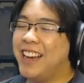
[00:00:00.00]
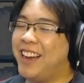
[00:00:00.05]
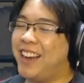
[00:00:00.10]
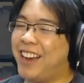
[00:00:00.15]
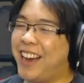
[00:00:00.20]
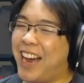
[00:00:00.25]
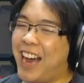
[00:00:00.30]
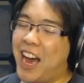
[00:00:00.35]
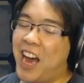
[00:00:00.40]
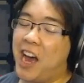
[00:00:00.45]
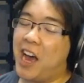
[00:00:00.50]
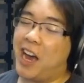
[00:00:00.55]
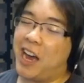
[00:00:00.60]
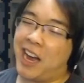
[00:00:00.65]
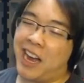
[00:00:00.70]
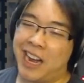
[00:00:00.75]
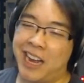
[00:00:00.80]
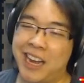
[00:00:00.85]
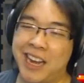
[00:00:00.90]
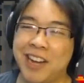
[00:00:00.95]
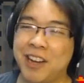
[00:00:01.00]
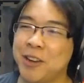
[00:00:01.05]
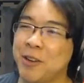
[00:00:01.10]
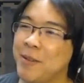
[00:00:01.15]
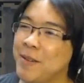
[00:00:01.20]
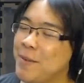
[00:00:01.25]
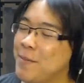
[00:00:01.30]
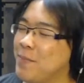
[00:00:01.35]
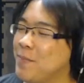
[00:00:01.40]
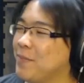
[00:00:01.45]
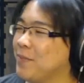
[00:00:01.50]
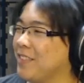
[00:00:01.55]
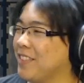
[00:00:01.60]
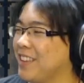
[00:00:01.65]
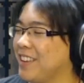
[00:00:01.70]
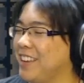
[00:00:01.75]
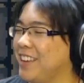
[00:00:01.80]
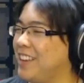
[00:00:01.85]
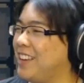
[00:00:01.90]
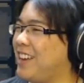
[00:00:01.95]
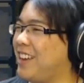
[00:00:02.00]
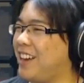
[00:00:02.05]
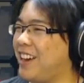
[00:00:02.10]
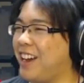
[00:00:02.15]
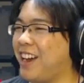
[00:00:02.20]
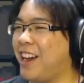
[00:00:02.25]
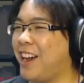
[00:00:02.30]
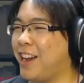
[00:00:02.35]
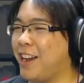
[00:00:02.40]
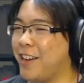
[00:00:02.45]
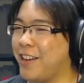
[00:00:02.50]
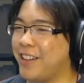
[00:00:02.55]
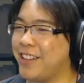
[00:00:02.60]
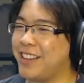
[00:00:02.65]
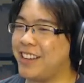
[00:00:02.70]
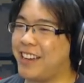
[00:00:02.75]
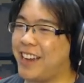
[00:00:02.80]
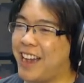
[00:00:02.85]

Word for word: Ah, oh, oh,